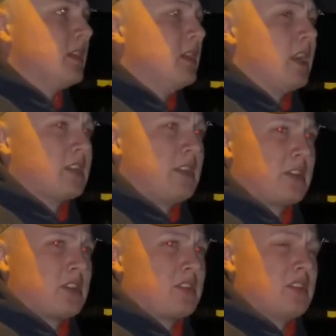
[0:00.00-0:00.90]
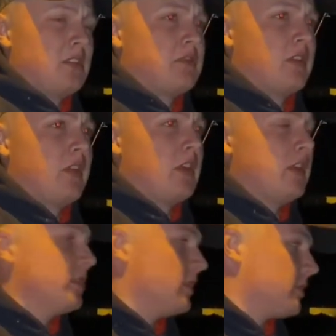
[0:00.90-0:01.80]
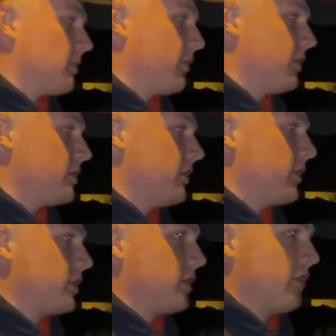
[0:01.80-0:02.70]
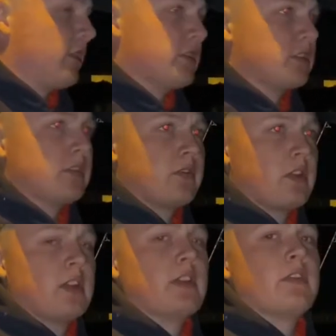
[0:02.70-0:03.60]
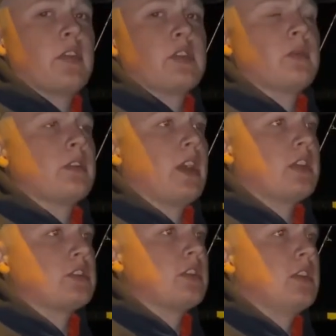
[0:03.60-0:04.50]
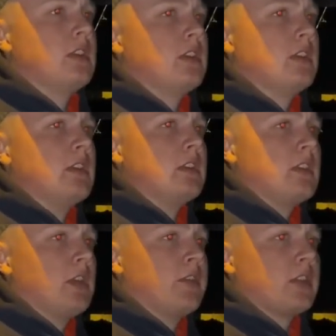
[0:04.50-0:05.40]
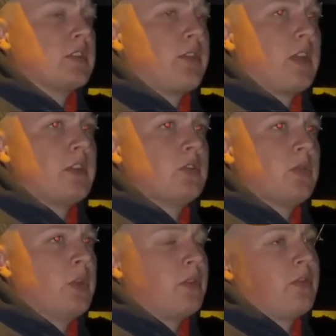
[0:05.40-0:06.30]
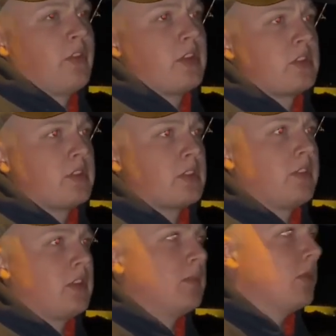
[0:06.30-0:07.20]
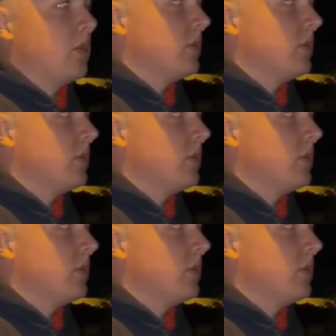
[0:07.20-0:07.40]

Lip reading: don't know, I just lost a love for it really. I just prefer sea fishing. I think it's just the variety of fish you can catch. I think it's the venues where you can fish. I just find it more